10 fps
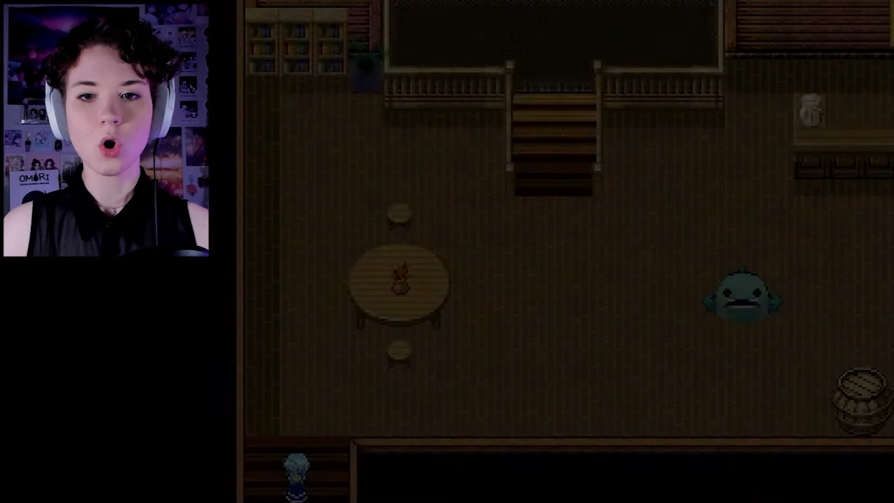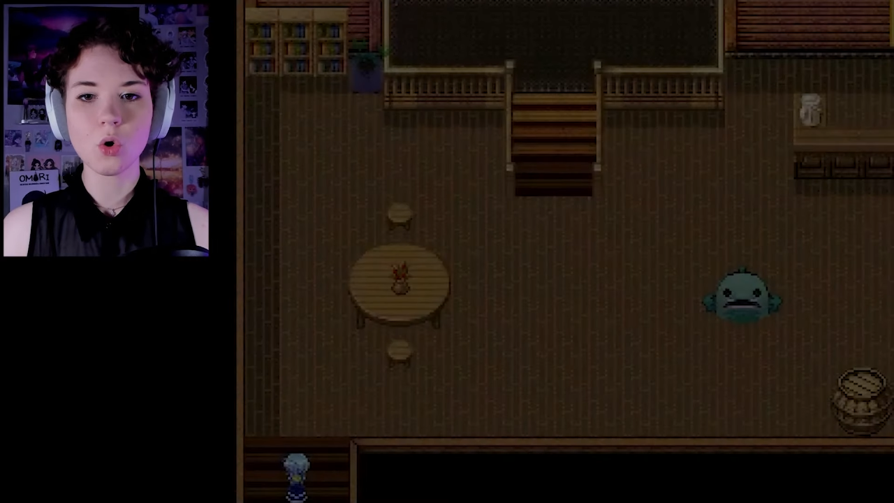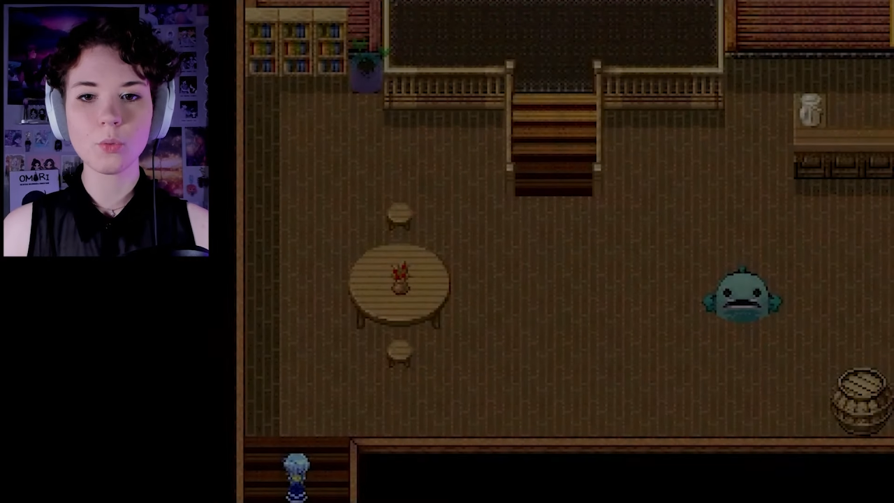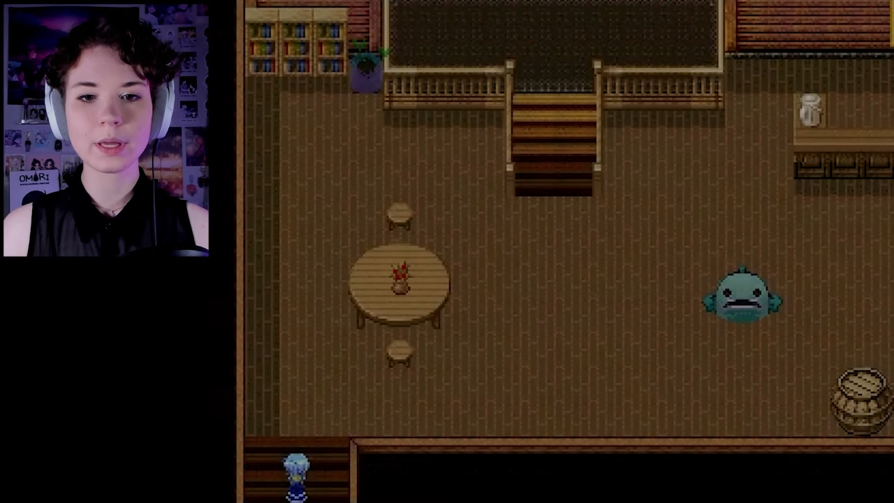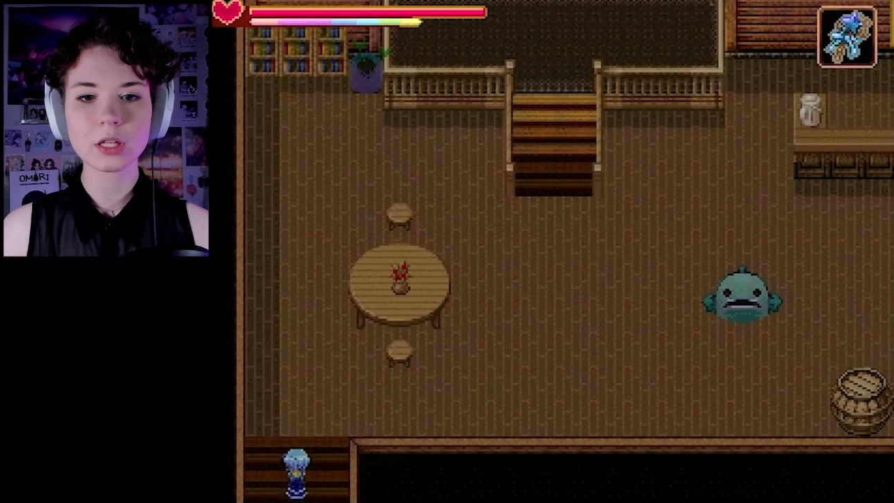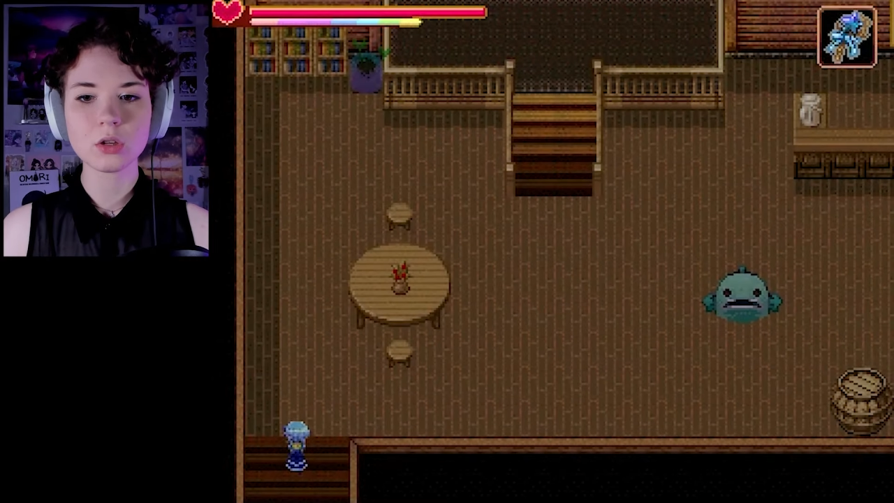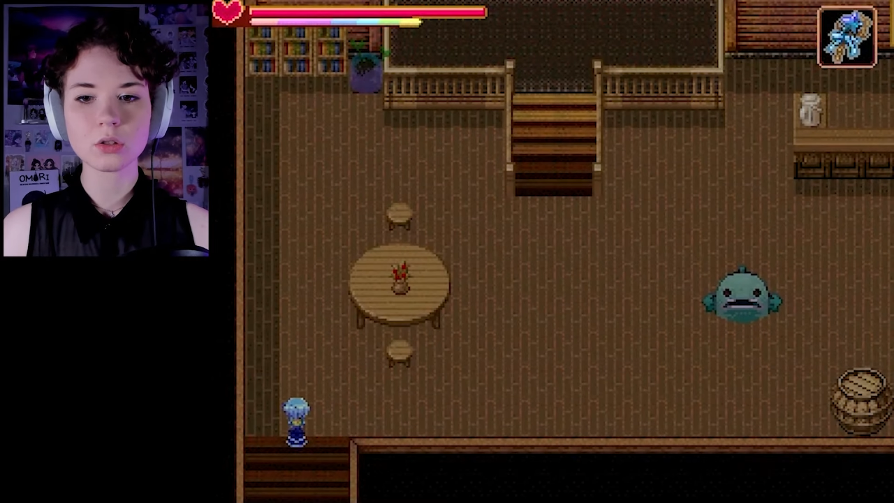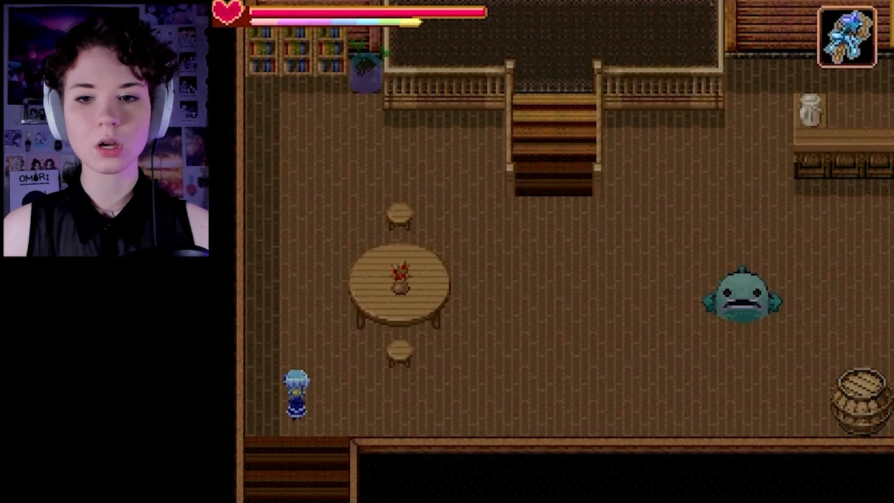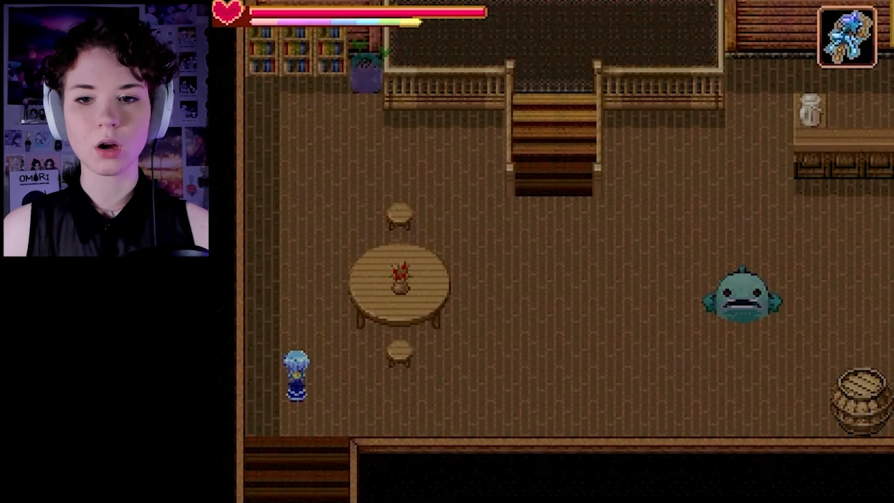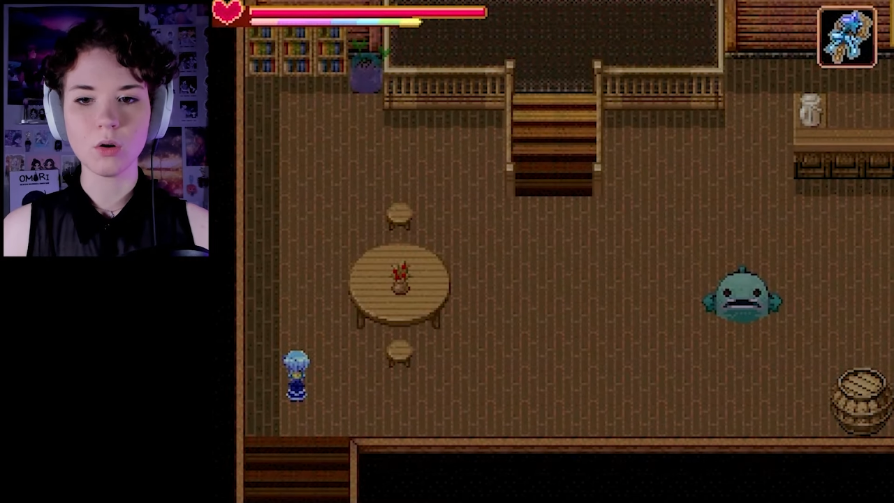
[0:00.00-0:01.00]
Oh, we can
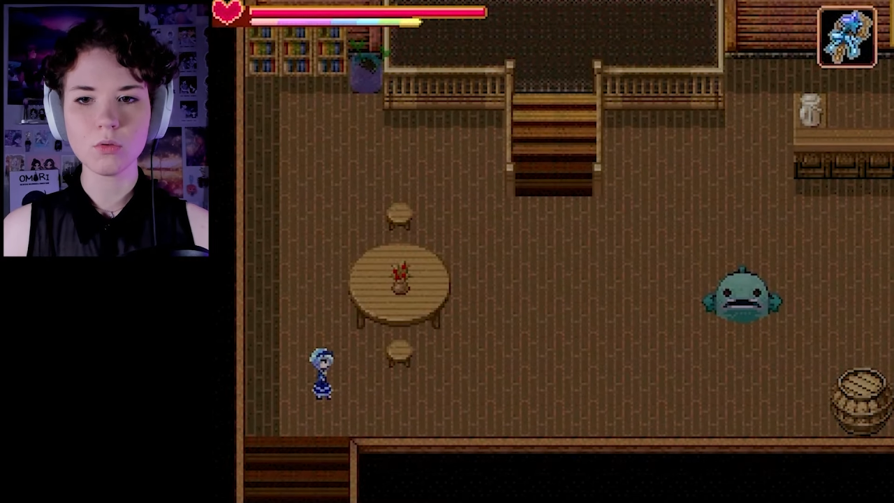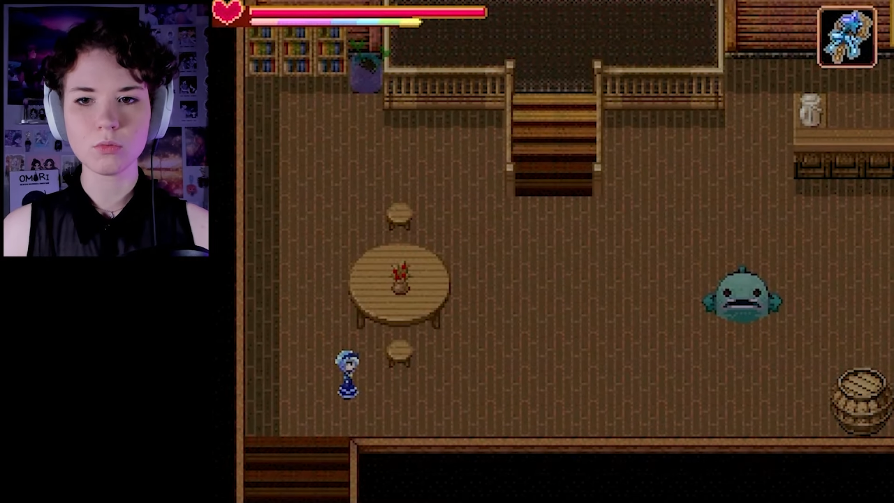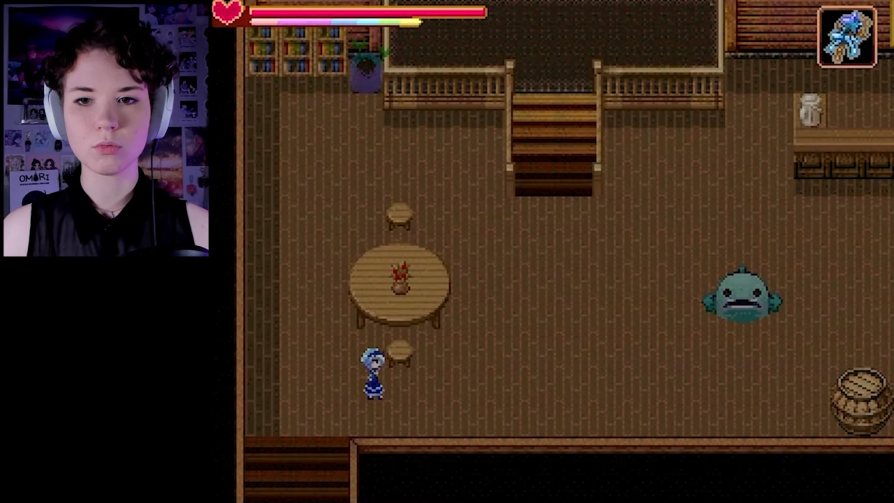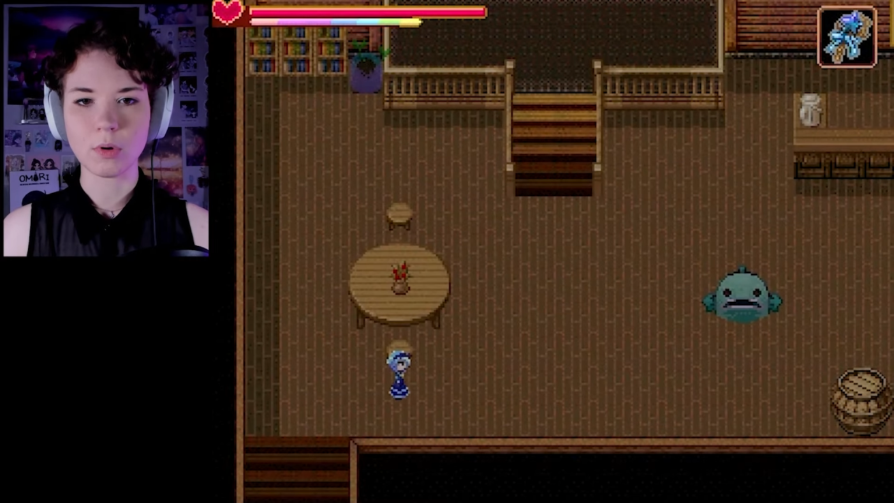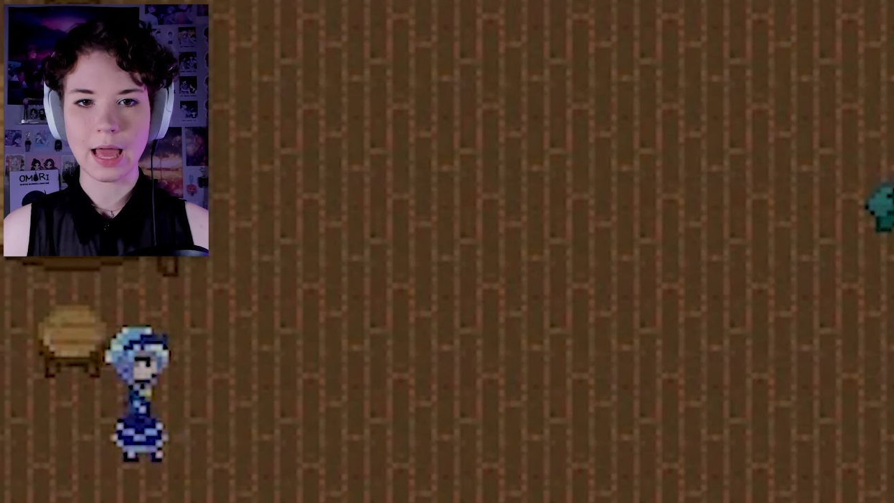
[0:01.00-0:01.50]
use our... Oh,